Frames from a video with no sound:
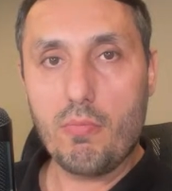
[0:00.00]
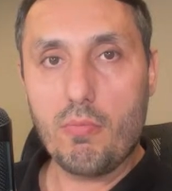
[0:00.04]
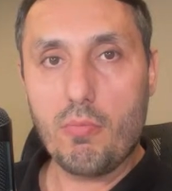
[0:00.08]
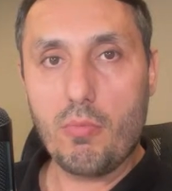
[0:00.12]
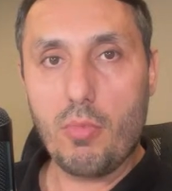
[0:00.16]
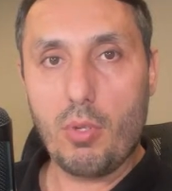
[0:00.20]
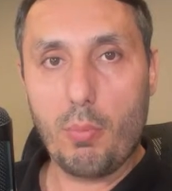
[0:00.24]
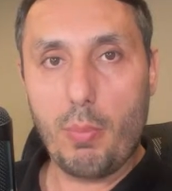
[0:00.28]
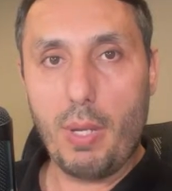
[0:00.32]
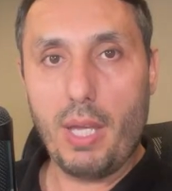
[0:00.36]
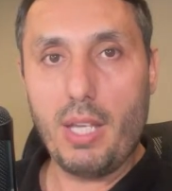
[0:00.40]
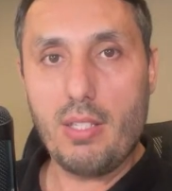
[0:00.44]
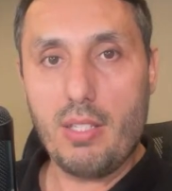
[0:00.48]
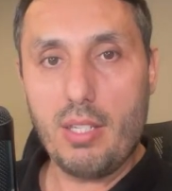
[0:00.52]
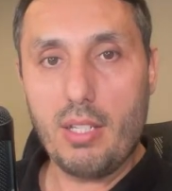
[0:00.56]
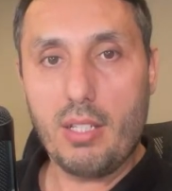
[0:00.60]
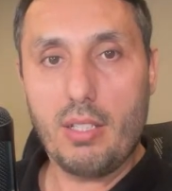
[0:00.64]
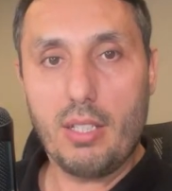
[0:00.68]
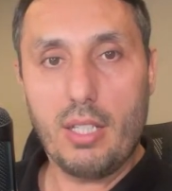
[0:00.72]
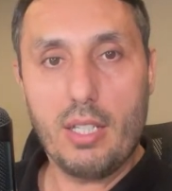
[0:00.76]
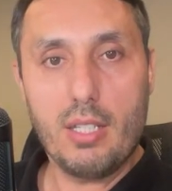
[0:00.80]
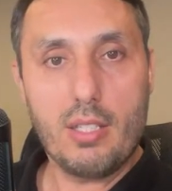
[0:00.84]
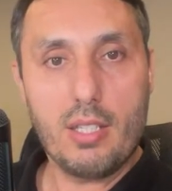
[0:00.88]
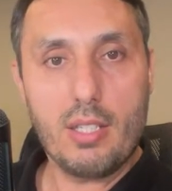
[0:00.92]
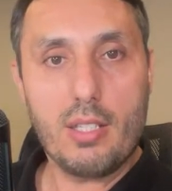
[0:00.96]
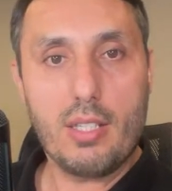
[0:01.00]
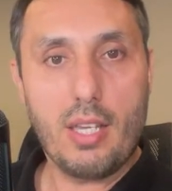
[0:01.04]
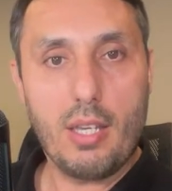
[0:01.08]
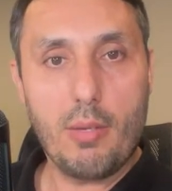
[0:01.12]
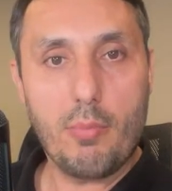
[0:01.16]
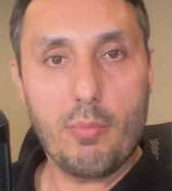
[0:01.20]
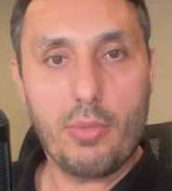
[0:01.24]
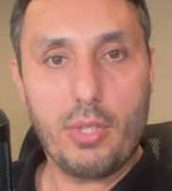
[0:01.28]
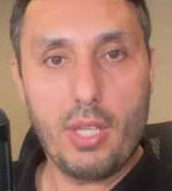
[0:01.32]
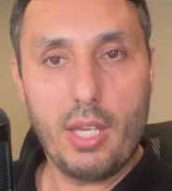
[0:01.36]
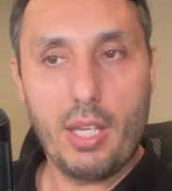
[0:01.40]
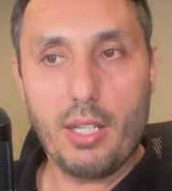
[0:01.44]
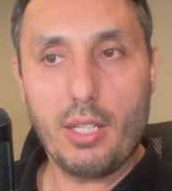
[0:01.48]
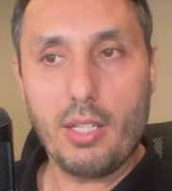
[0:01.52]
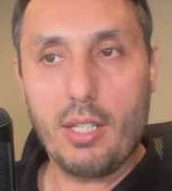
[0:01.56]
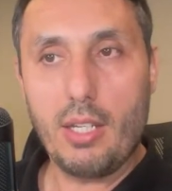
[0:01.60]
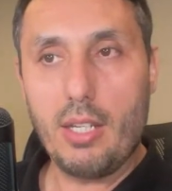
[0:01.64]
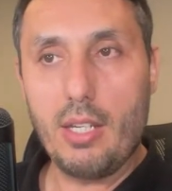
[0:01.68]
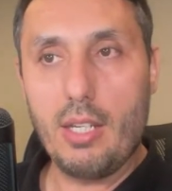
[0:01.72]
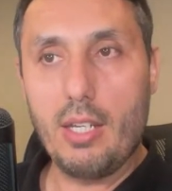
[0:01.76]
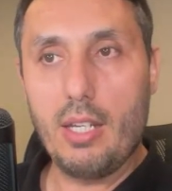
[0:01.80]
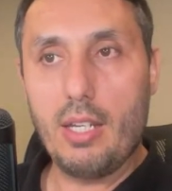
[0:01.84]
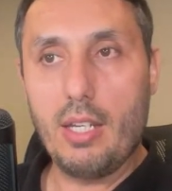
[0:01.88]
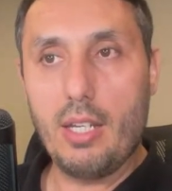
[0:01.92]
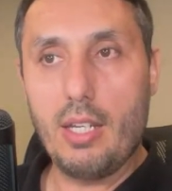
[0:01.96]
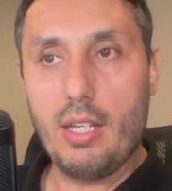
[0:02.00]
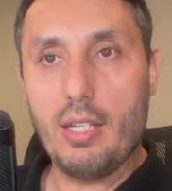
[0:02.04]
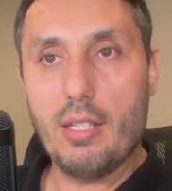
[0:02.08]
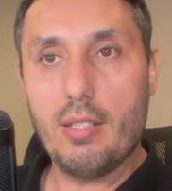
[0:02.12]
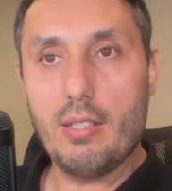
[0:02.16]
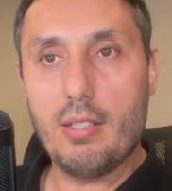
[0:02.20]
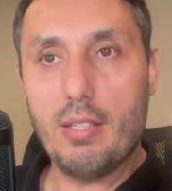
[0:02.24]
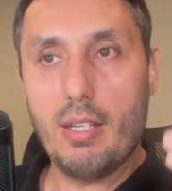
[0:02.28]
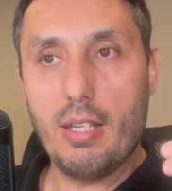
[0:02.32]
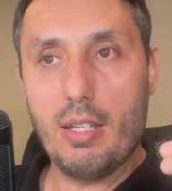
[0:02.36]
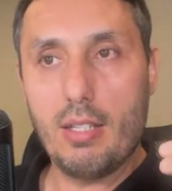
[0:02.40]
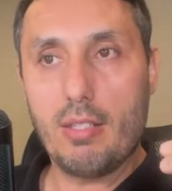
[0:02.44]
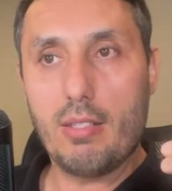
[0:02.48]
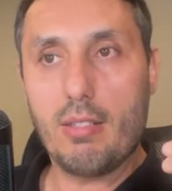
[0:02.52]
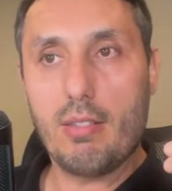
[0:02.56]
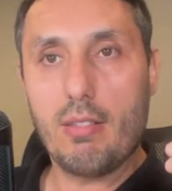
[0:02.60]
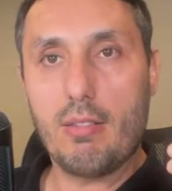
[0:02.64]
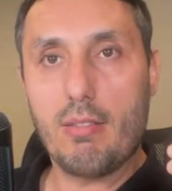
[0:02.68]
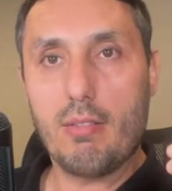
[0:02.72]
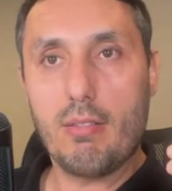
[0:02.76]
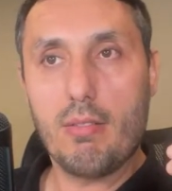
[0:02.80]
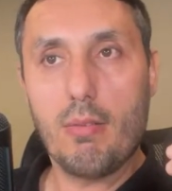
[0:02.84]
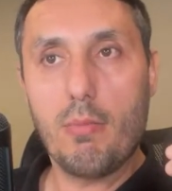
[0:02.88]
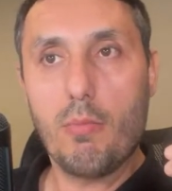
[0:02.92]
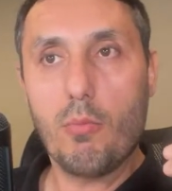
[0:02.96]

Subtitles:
well, basically it's the same thing. It's